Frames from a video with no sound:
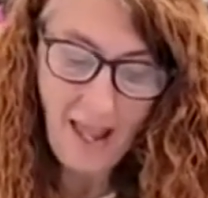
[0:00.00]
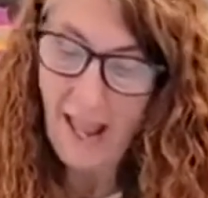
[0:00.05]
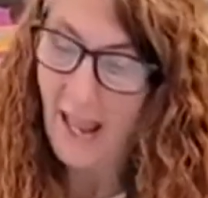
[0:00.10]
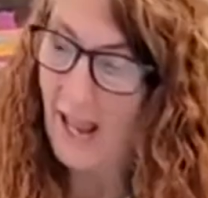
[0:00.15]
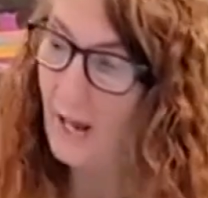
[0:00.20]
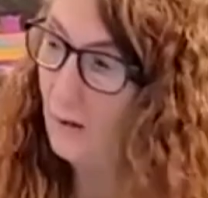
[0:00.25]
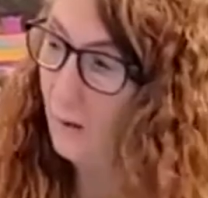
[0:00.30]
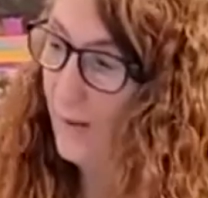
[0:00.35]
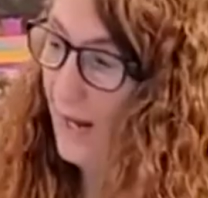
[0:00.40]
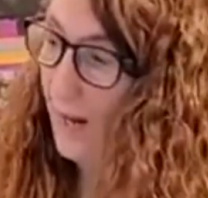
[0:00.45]

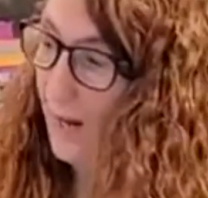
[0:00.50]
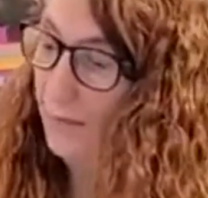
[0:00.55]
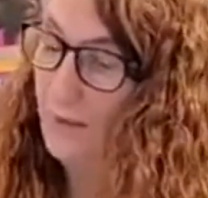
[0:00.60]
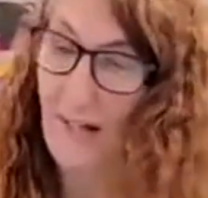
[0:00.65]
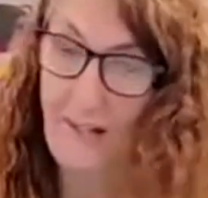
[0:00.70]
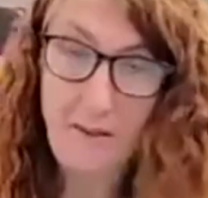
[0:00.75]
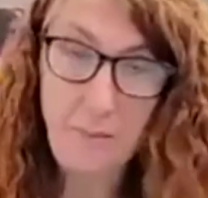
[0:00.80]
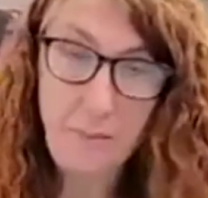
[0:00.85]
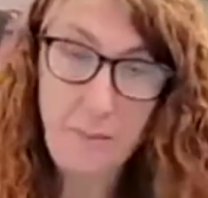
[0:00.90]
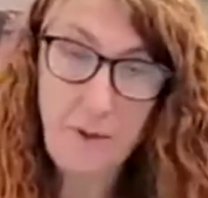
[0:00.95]
And we have
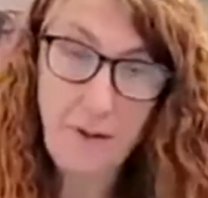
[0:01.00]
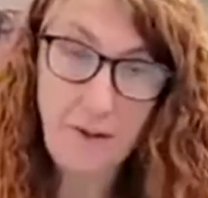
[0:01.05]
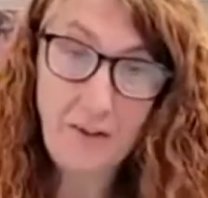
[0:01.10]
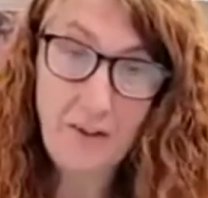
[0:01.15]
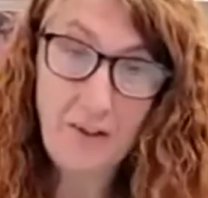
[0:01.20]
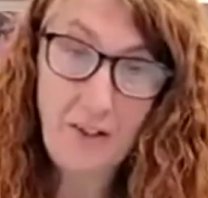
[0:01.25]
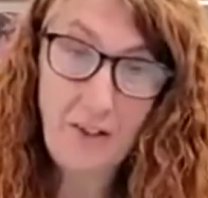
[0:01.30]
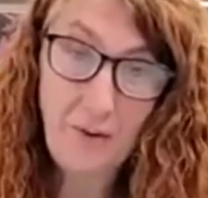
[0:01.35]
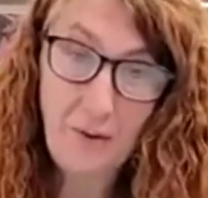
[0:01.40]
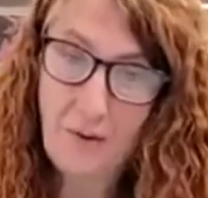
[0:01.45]
lots of
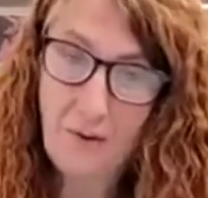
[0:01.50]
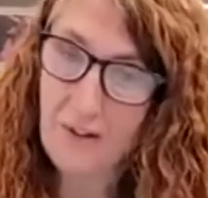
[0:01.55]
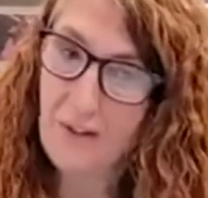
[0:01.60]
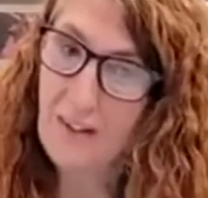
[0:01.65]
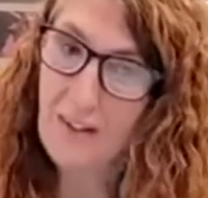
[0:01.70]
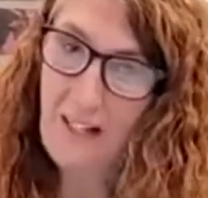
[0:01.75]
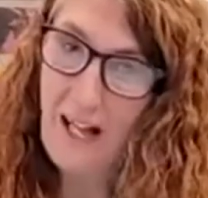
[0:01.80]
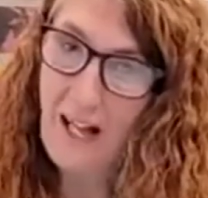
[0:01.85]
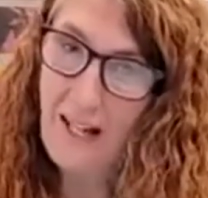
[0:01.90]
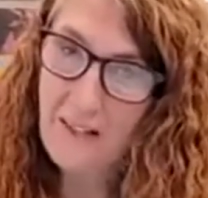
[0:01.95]
books too.
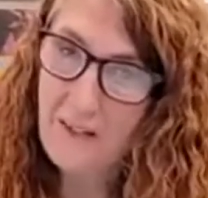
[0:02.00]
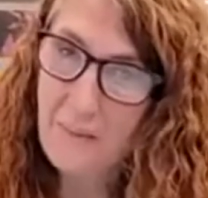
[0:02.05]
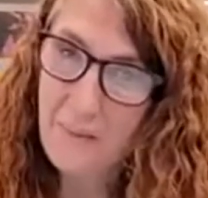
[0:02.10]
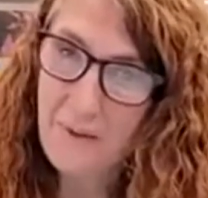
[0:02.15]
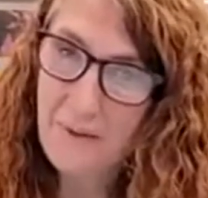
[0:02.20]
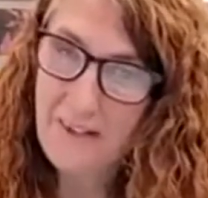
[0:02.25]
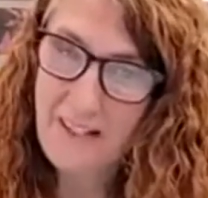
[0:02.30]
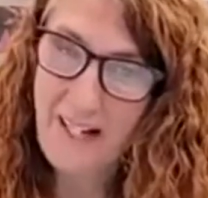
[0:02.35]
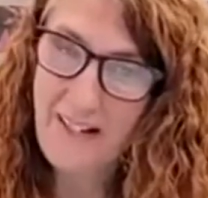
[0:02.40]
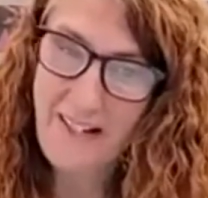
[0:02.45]
Lots of
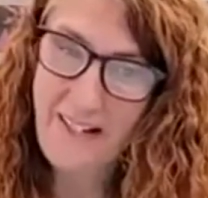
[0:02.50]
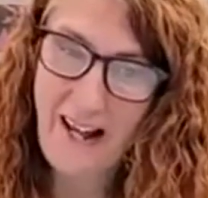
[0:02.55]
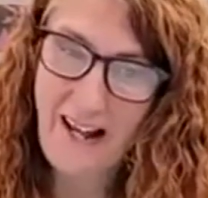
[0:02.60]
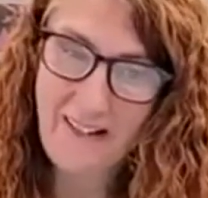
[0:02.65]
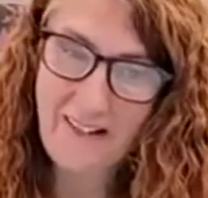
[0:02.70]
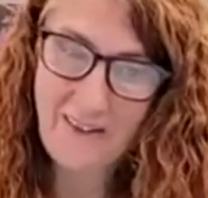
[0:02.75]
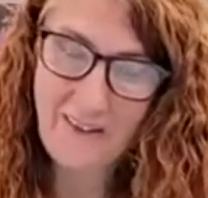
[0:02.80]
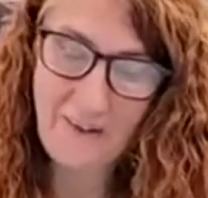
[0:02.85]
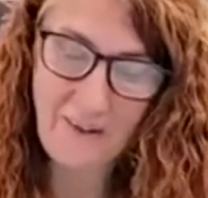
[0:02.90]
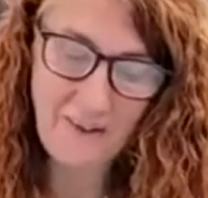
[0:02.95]
books on
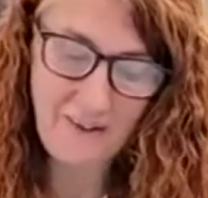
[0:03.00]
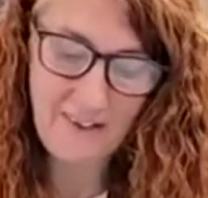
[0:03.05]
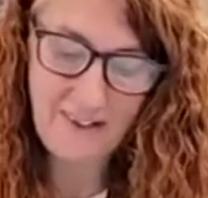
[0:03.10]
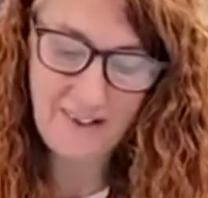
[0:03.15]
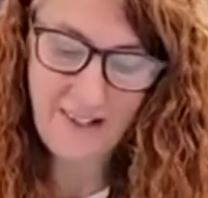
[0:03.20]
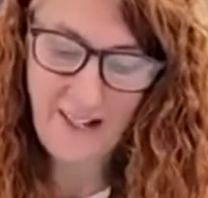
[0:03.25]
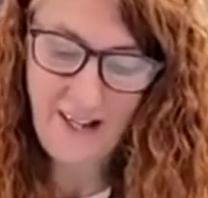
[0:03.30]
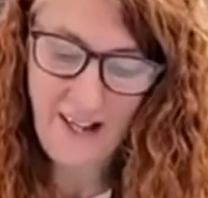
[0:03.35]
dinosaurs.